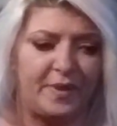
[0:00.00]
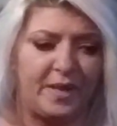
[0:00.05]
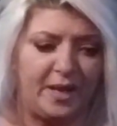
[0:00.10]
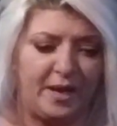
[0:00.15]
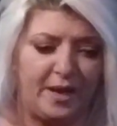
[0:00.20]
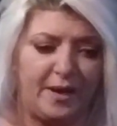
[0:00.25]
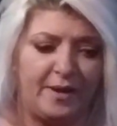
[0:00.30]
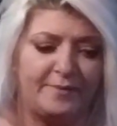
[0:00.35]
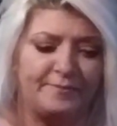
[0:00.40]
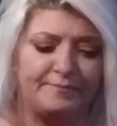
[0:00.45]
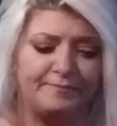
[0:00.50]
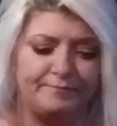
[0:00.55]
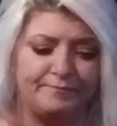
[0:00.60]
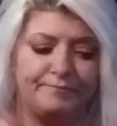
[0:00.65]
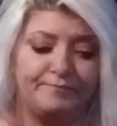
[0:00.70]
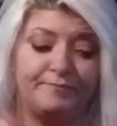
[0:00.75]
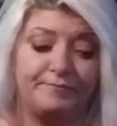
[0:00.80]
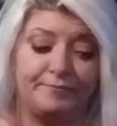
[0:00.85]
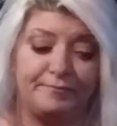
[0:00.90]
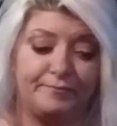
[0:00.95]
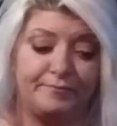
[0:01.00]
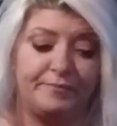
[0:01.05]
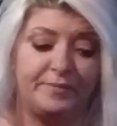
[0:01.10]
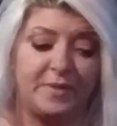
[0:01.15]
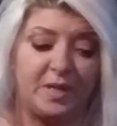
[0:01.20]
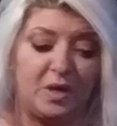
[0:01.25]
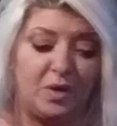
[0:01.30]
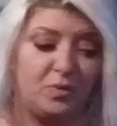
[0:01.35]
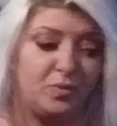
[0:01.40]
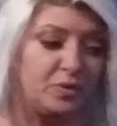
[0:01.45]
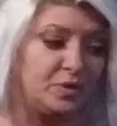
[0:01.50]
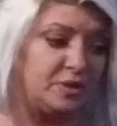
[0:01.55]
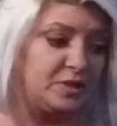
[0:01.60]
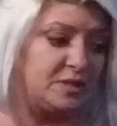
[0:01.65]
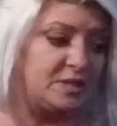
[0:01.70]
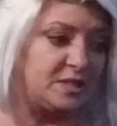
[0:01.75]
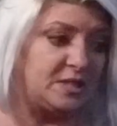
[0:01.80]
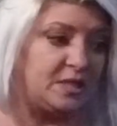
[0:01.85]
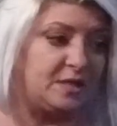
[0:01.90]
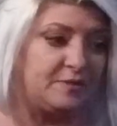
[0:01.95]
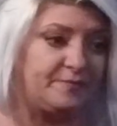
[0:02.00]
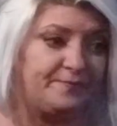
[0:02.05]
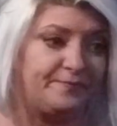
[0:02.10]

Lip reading: yeah, I really did.